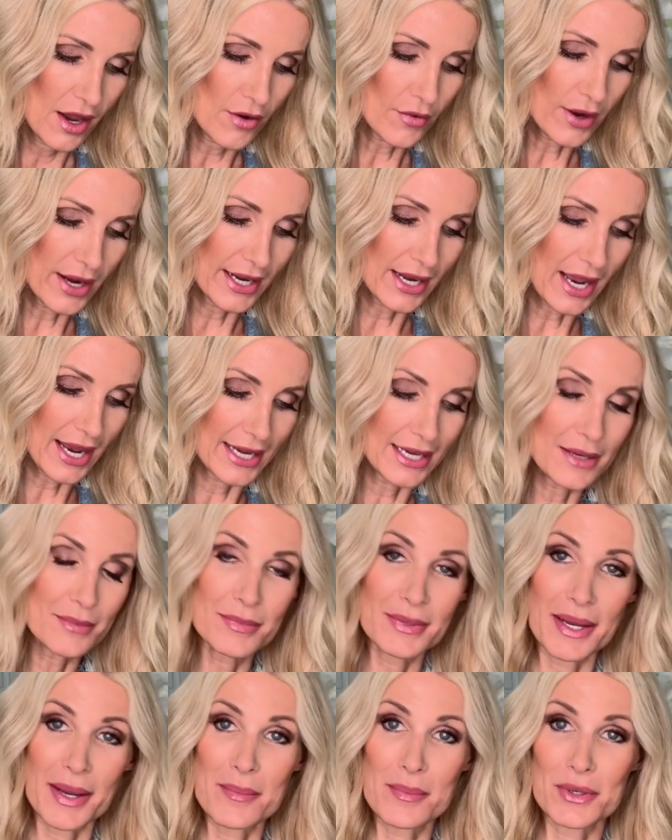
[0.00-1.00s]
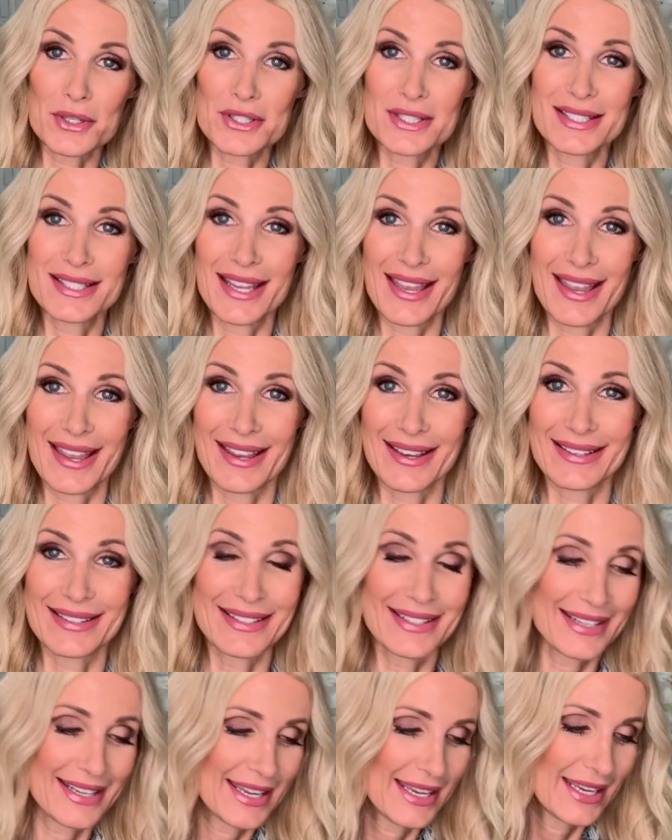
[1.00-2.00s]
All right, item number
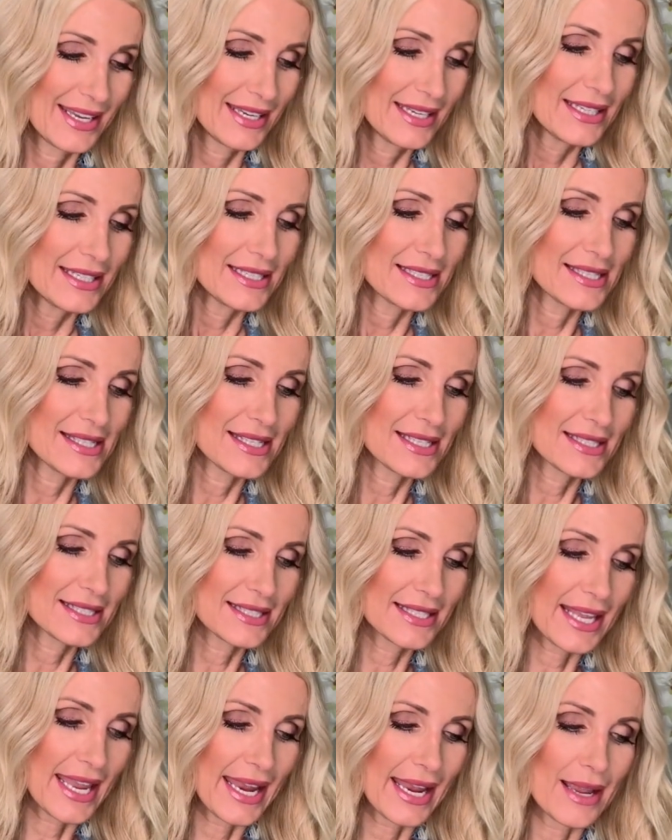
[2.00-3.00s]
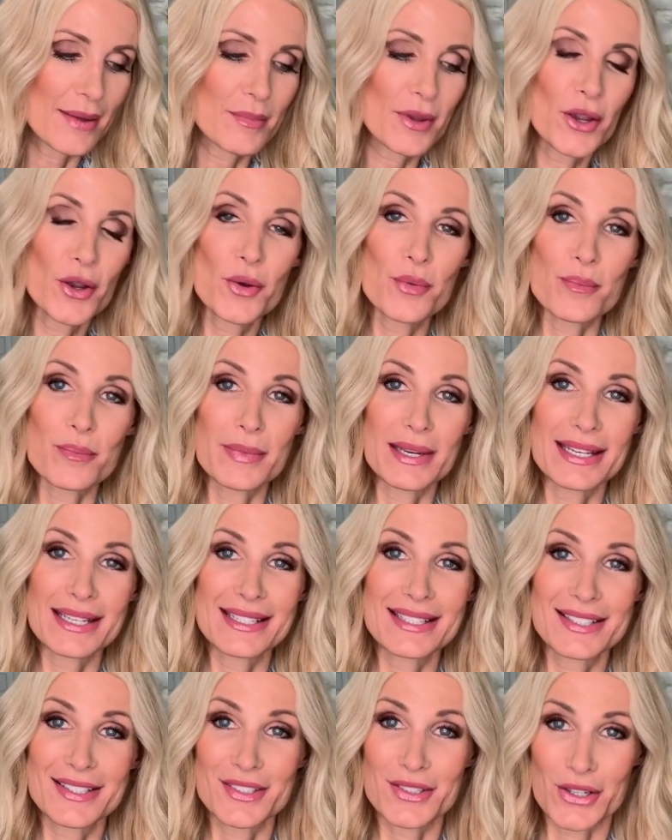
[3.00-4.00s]
10 is this camo
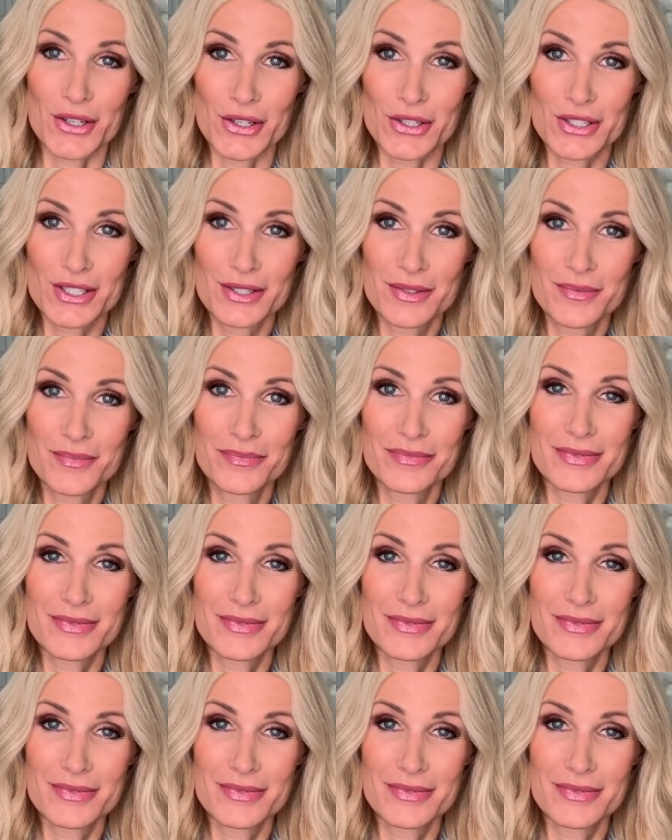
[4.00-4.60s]
midi skirt.